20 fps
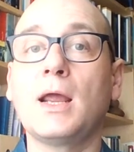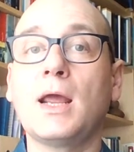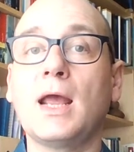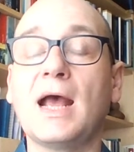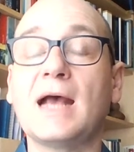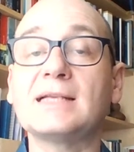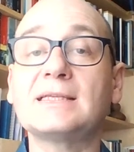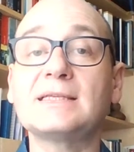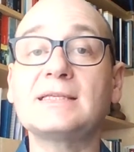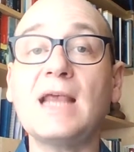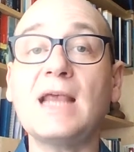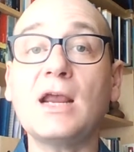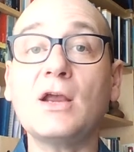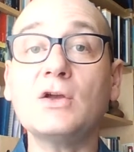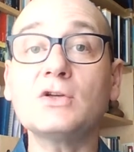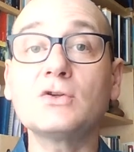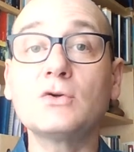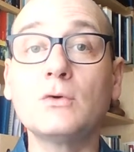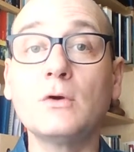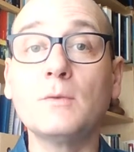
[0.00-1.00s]
A
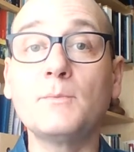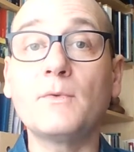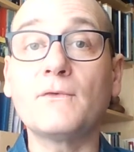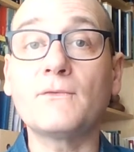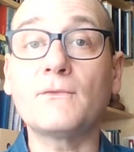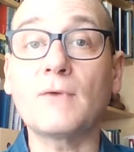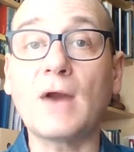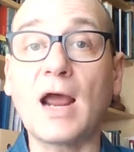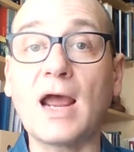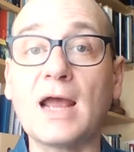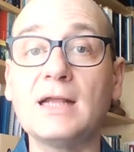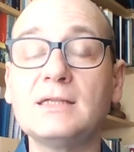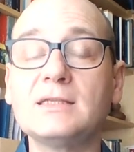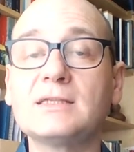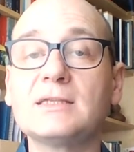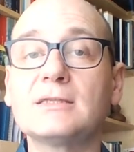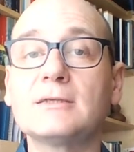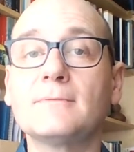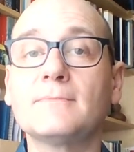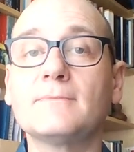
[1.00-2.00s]
second group of
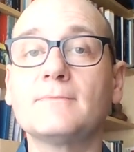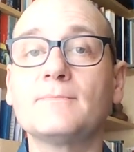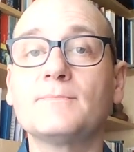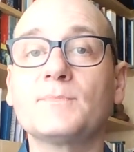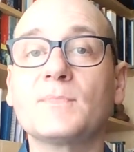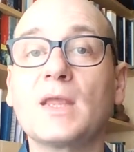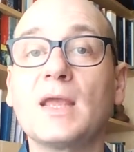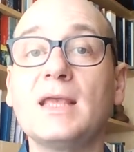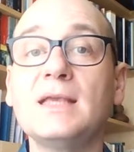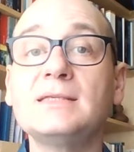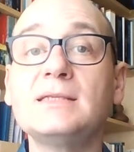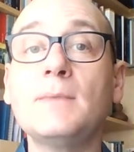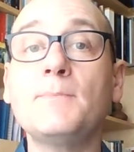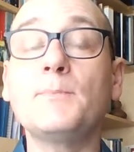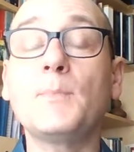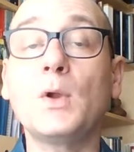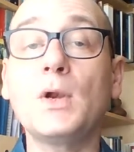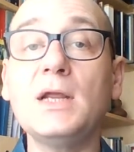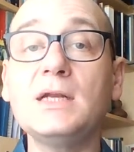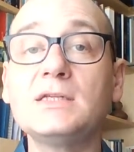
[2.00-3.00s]
rights is the
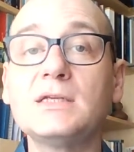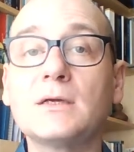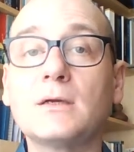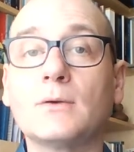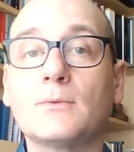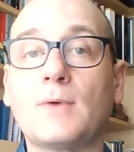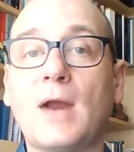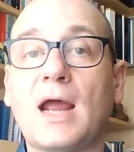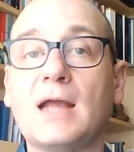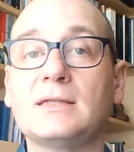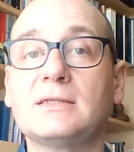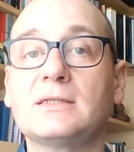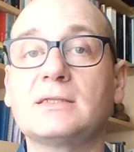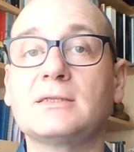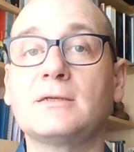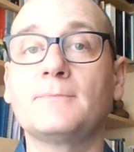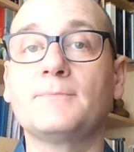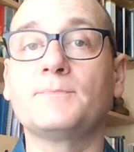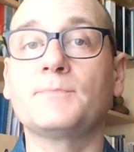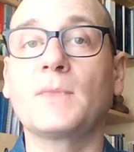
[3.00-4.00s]
political
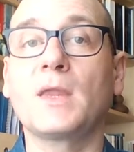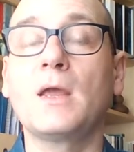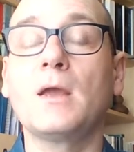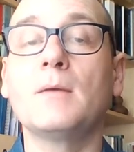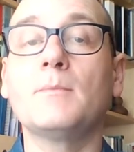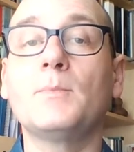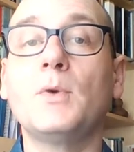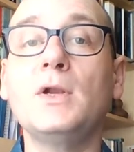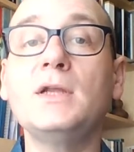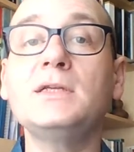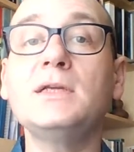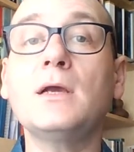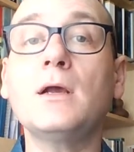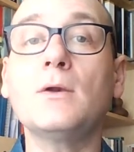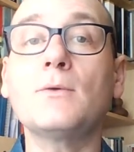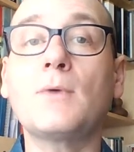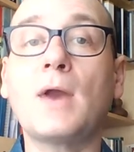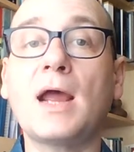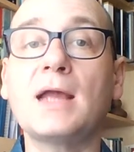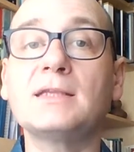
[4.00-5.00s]
rights.
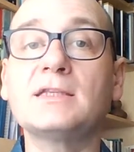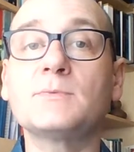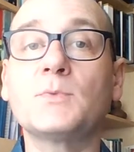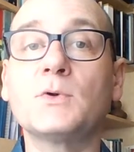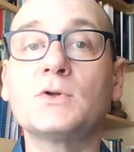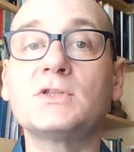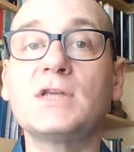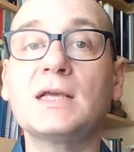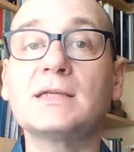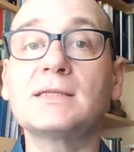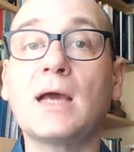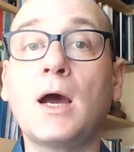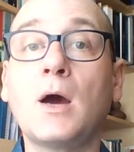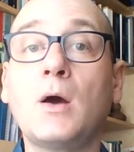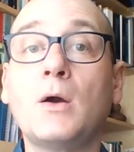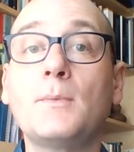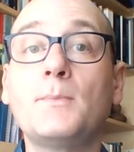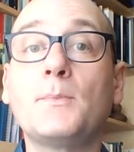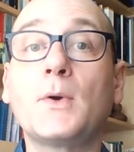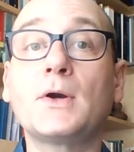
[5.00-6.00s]
Political rights protect
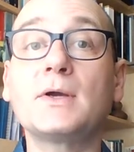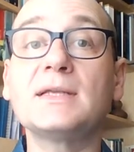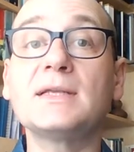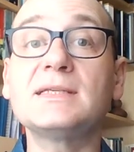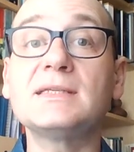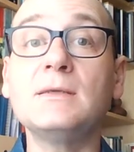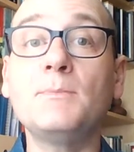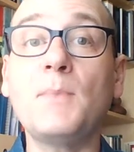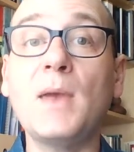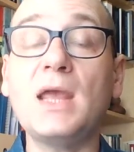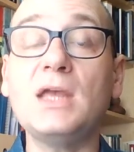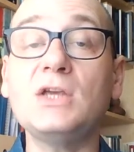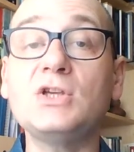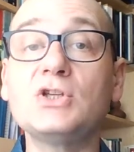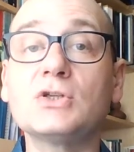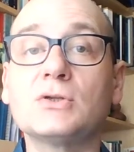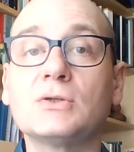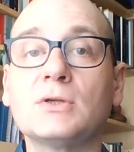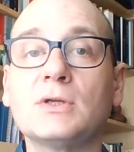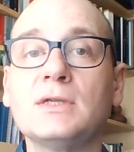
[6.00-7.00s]
our
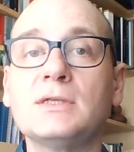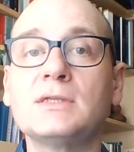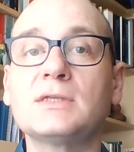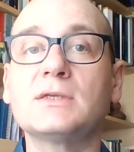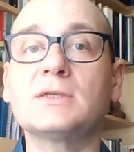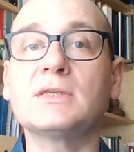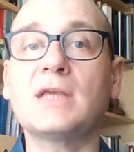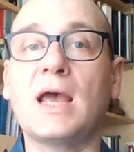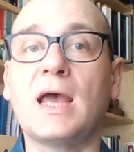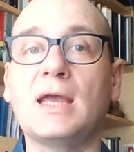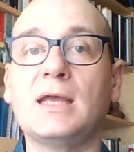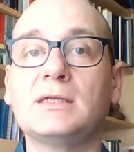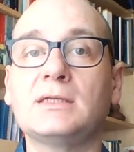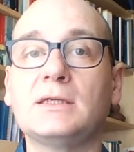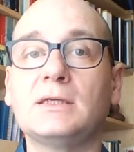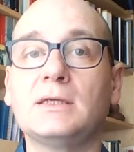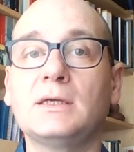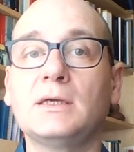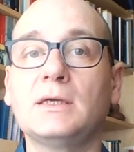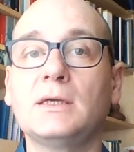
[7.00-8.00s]
participation in
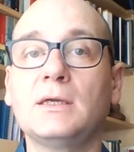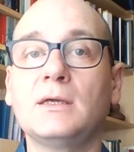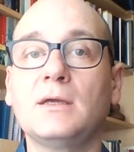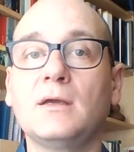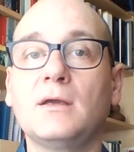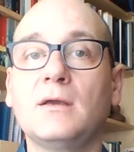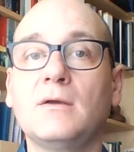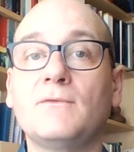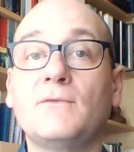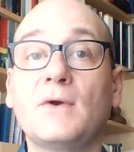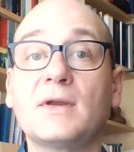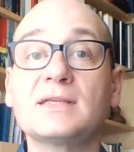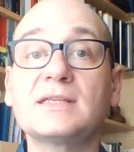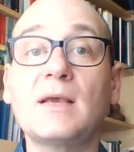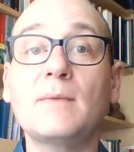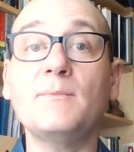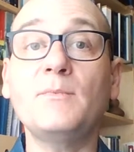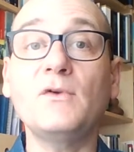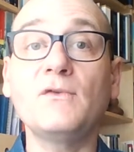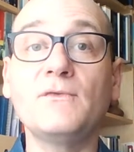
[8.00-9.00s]
society. For
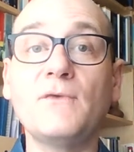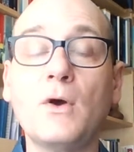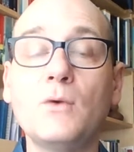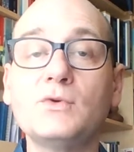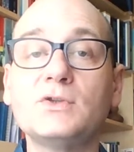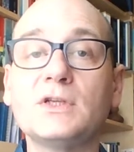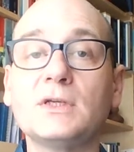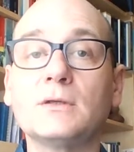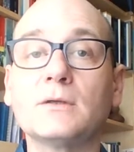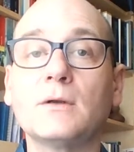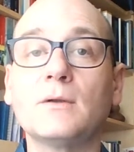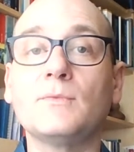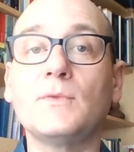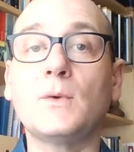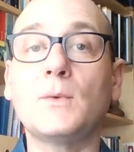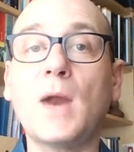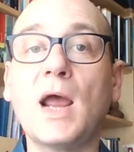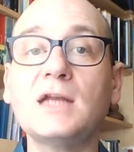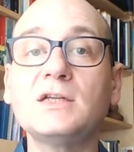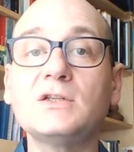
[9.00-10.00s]
example, voting,
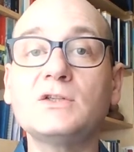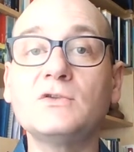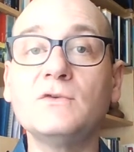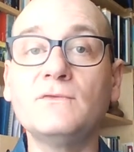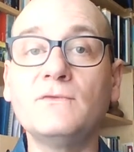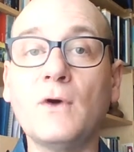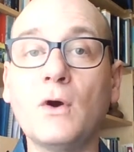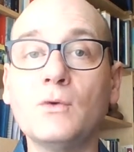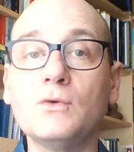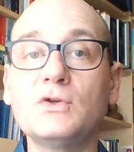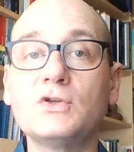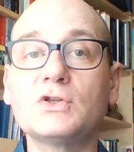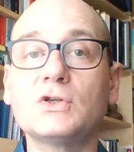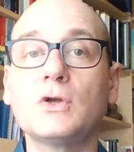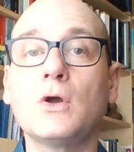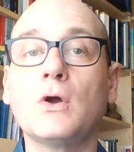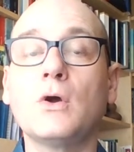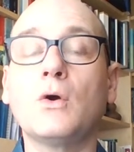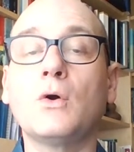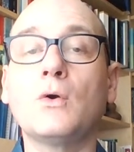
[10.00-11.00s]
the right to vote,
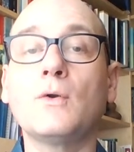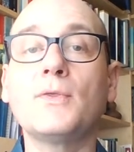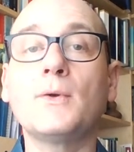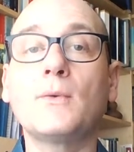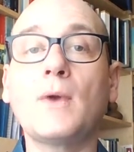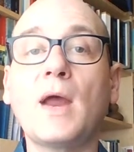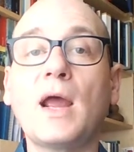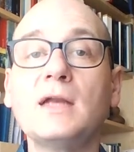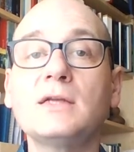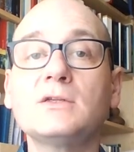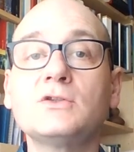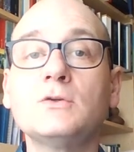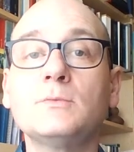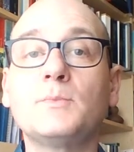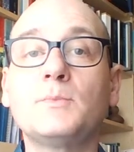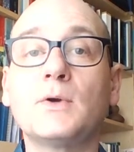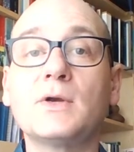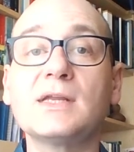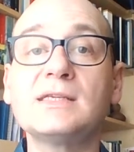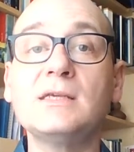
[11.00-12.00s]
or the right to
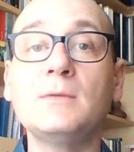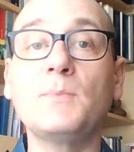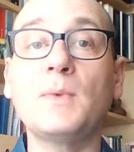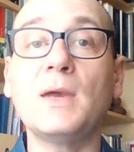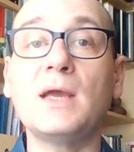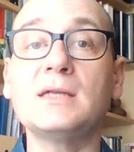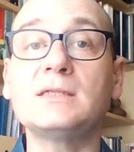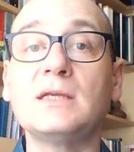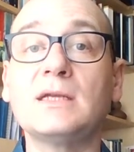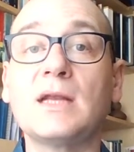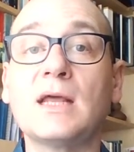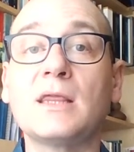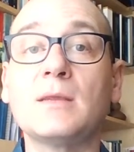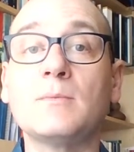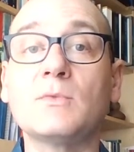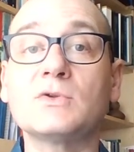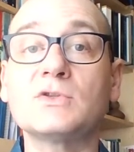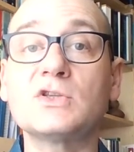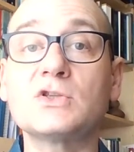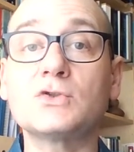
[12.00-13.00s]
participate in a
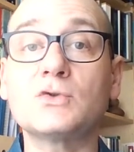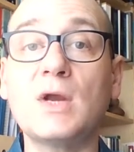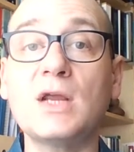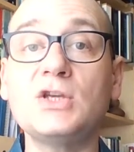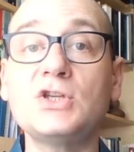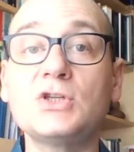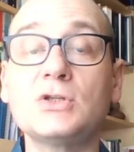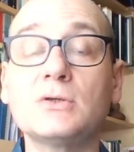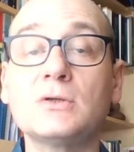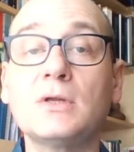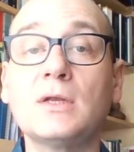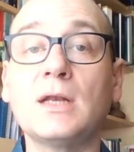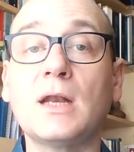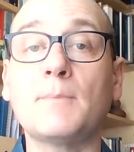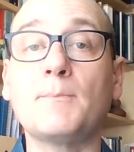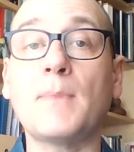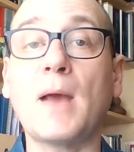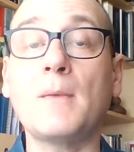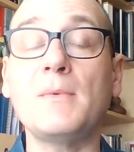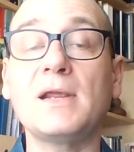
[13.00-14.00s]
demonstration in
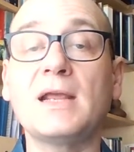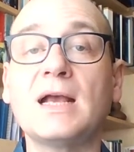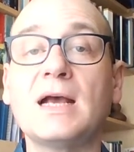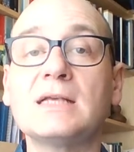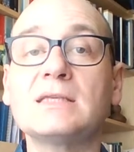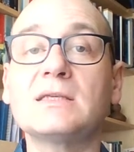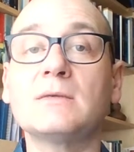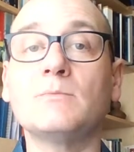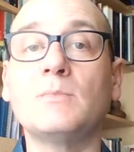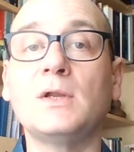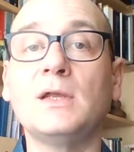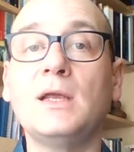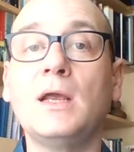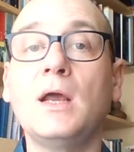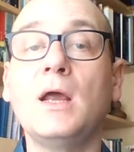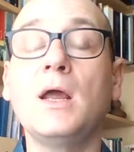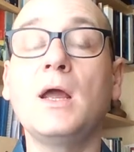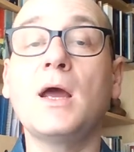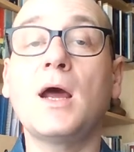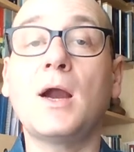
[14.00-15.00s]
a public assembly
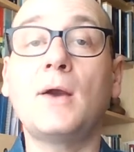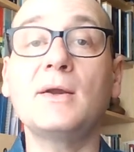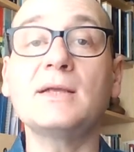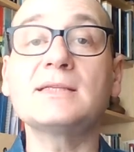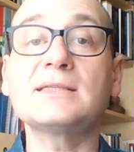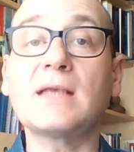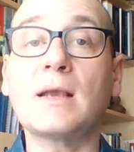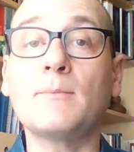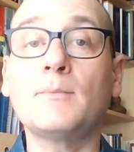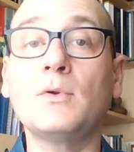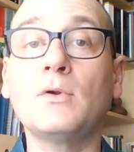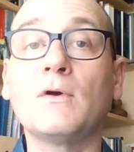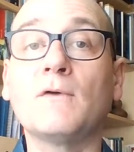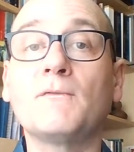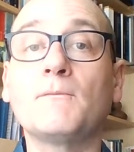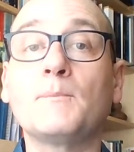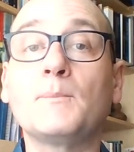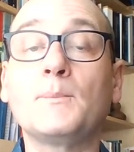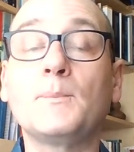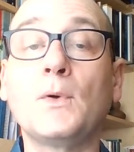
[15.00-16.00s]
are examples
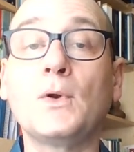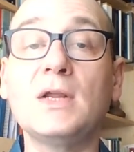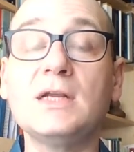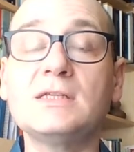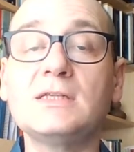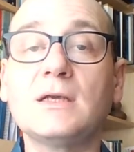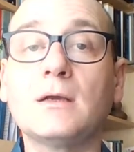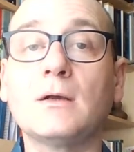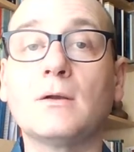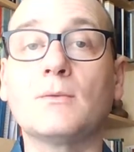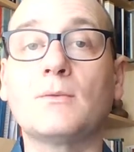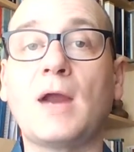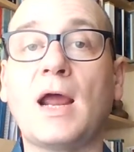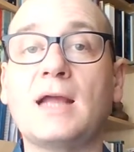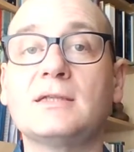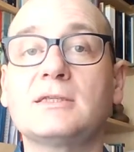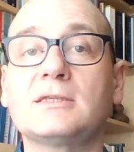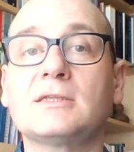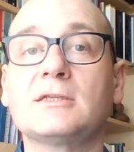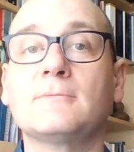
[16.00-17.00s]
of political
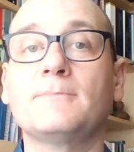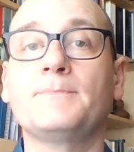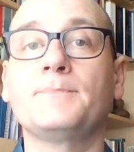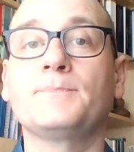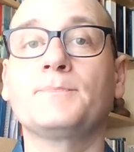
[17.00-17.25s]
rights.